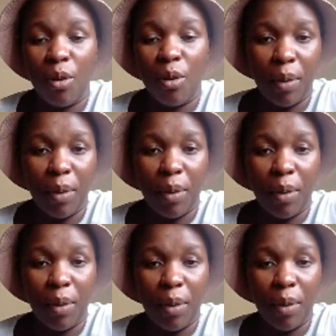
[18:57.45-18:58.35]
I'm not going to
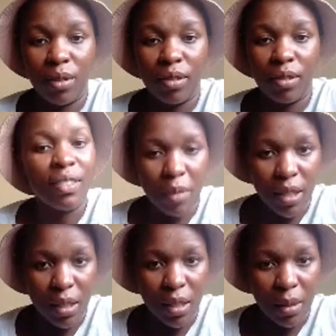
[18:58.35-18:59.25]
talk so much
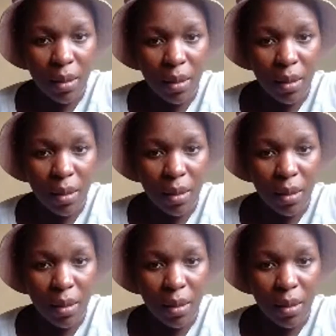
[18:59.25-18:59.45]
about it.